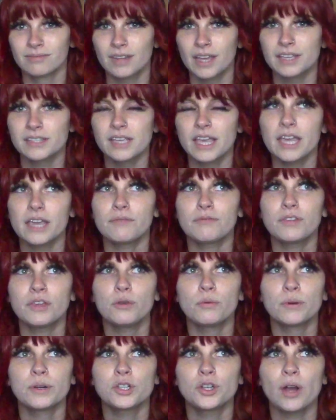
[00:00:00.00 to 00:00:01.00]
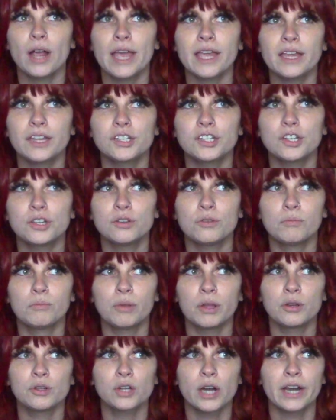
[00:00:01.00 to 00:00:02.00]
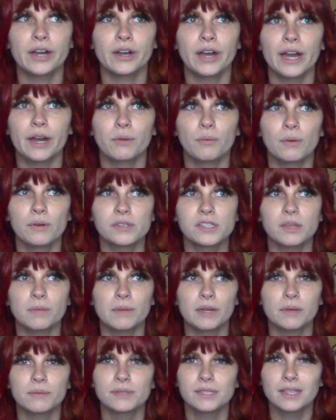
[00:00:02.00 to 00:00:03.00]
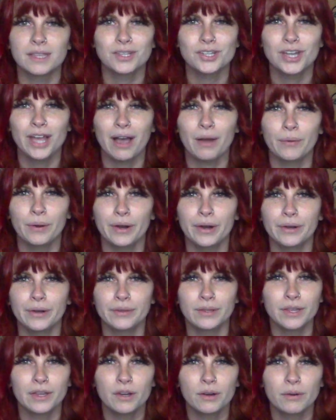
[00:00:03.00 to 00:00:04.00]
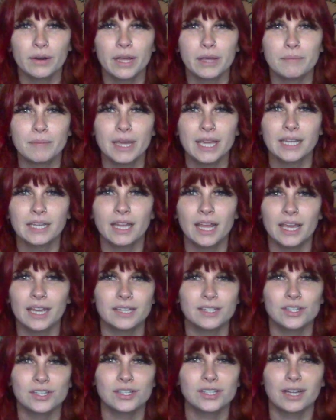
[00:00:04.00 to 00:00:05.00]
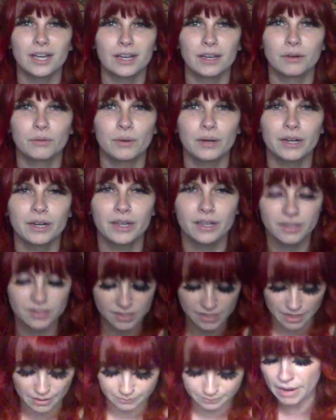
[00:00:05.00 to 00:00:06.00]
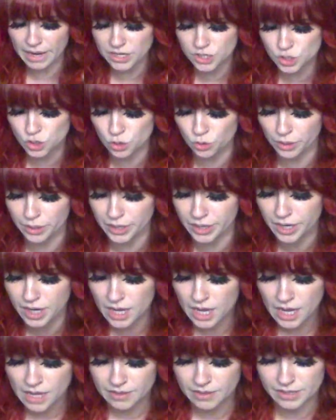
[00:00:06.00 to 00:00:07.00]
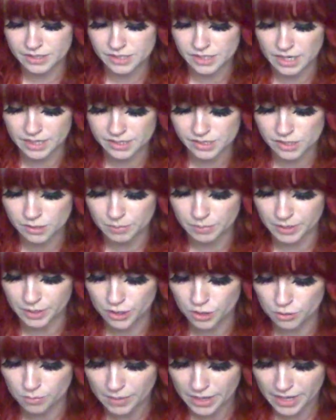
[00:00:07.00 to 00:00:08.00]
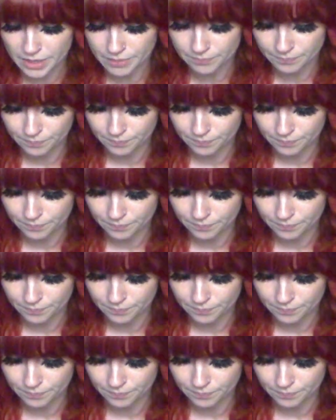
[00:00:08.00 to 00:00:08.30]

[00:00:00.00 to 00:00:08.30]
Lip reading: It's like if you were trying to blow dry your hair while somebody was in the shower. You know what I mean? Like, it's just not going to work. So make sure that it's not super humid.